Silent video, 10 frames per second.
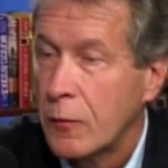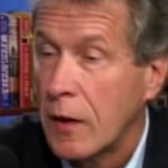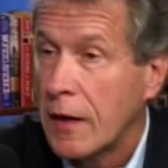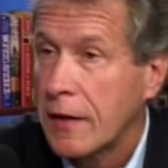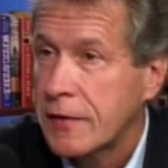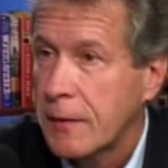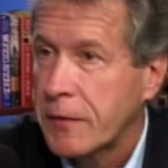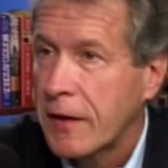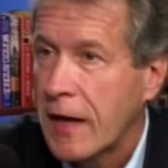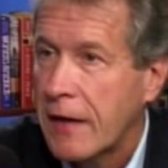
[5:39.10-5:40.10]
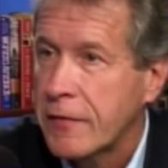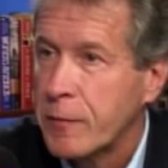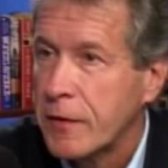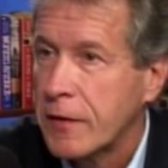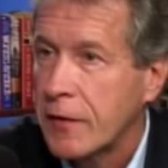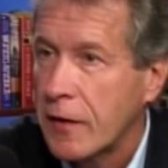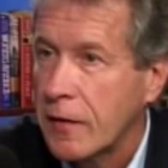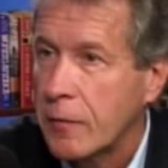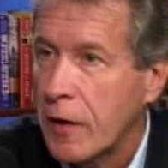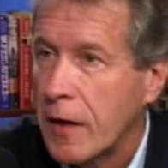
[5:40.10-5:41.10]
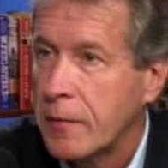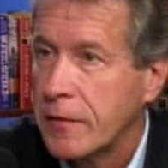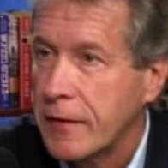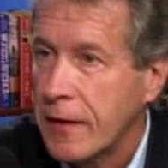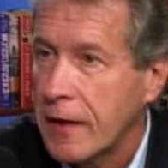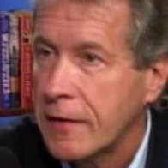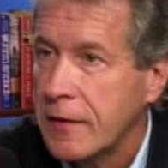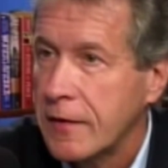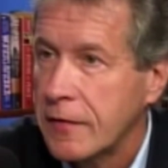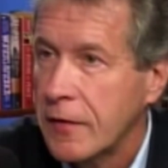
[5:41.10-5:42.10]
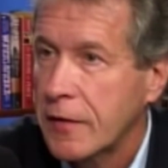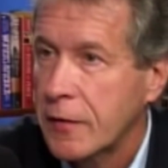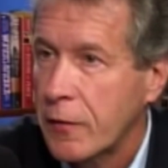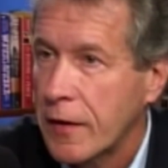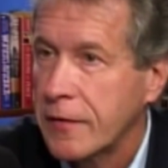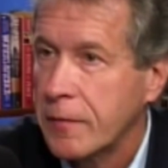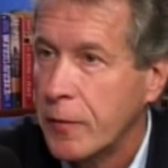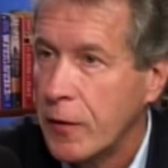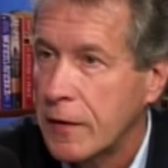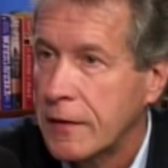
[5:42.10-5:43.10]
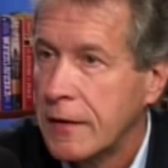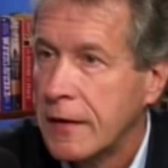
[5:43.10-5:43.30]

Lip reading: Well, I accepted a $500,000 bribe in the 90s not to write the book.